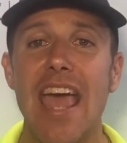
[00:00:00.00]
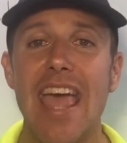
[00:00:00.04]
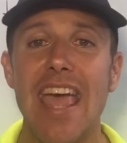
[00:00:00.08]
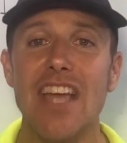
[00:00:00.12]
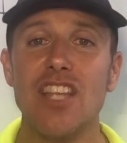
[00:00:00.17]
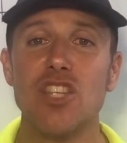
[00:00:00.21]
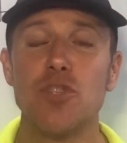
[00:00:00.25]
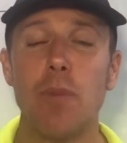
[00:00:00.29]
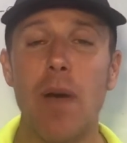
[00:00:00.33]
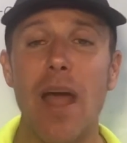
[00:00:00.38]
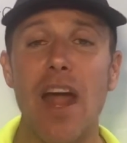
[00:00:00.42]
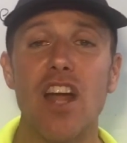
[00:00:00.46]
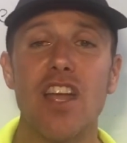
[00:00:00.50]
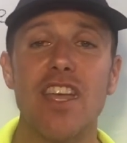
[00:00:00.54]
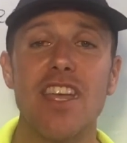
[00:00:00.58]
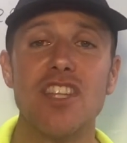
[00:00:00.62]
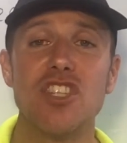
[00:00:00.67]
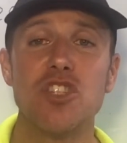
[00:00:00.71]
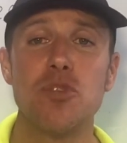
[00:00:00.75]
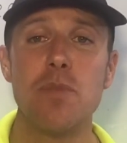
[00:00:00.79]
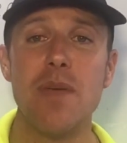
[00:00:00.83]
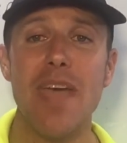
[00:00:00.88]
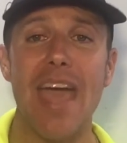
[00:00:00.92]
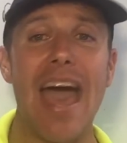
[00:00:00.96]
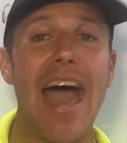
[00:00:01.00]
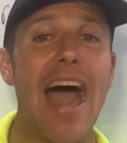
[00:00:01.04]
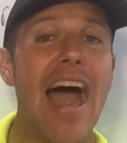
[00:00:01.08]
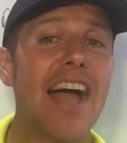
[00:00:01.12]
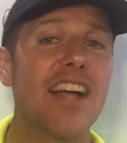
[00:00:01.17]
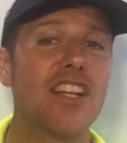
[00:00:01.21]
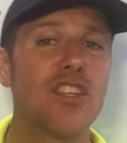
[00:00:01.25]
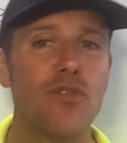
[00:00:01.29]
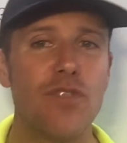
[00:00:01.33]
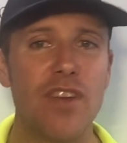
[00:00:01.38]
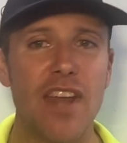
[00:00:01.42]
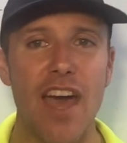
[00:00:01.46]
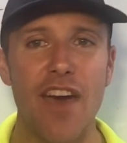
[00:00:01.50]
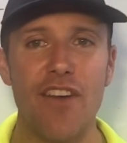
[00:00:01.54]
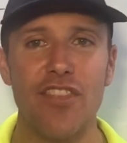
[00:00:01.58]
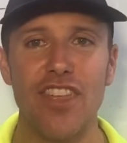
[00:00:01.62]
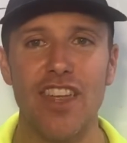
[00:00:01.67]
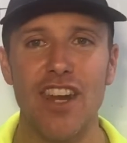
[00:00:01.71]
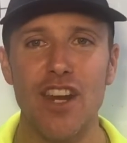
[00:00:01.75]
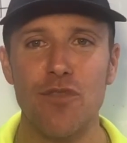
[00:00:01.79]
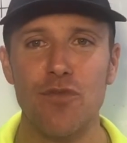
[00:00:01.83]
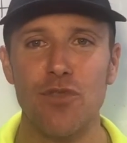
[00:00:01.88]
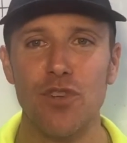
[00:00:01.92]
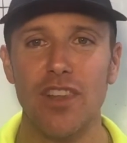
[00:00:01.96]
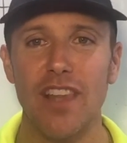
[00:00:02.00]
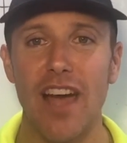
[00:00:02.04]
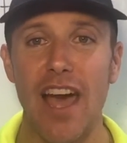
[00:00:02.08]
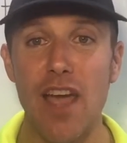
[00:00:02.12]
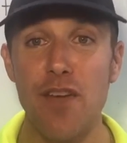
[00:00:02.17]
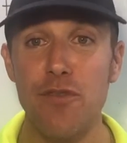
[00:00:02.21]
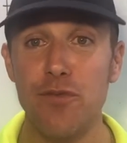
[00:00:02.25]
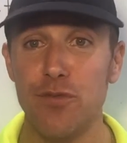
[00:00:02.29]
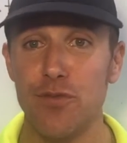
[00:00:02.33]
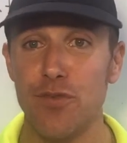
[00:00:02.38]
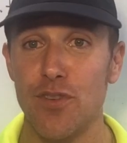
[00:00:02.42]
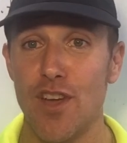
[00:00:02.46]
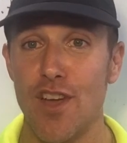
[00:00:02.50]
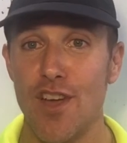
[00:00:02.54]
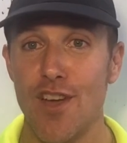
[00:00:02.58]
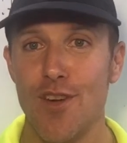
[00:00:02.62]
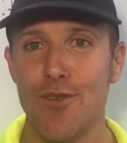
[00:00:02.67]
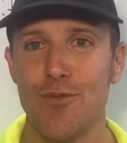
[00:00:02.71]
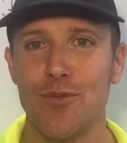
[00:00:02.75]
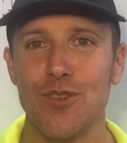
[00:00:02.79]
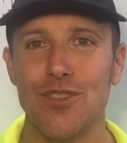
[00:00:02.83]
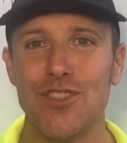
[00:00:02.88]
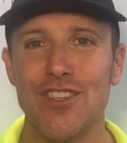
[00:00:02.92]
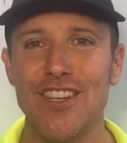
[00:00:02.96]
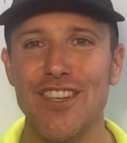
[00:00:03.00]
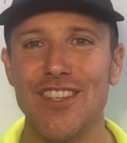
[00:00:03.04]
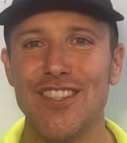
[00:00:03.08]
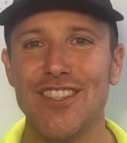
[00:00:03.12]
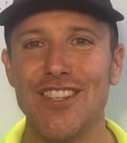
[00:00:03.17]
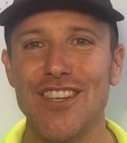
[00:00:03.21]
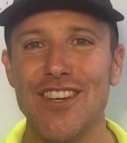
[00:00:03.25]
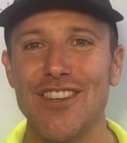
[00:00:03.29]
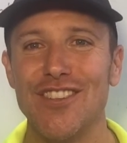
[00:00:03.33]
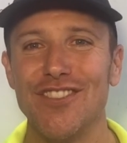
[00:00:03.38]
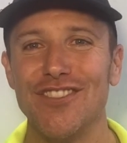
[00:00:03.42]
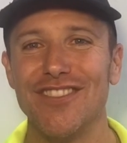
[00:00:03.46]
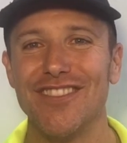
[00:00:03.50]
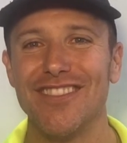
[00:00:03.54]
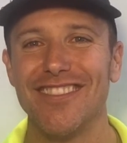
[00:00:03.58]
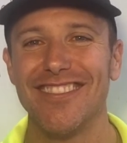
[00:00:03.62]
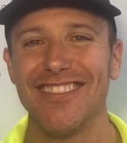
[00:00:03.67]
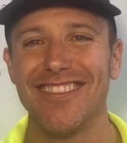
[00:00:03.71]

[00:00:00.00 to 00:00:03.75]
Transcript: Inspire kids to be active and athletic for life. We'll see you soon.